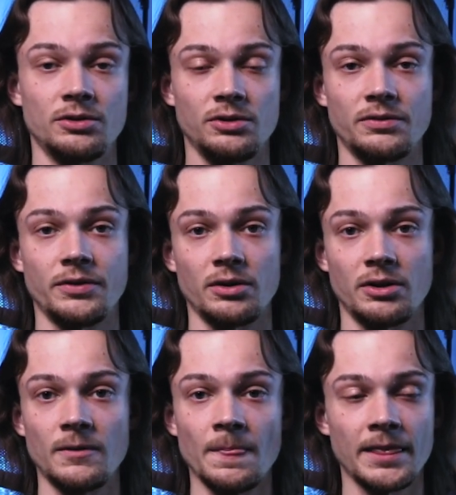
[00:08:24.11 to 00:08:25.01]
on your
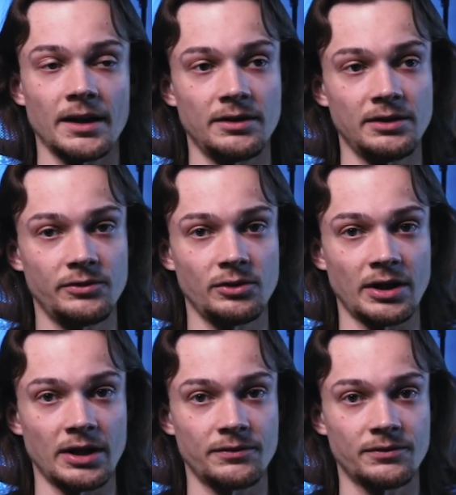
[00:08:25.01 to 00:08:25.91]
photo. And if you
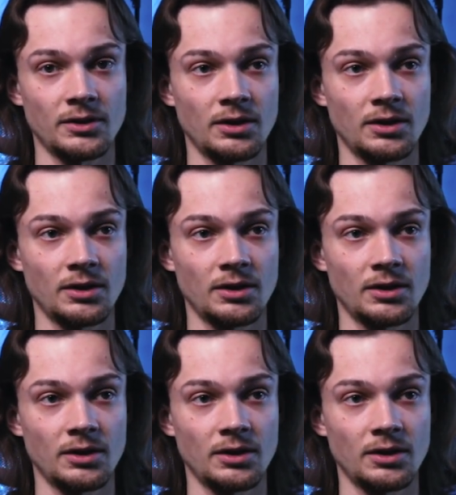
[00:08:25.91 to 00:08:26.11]
have,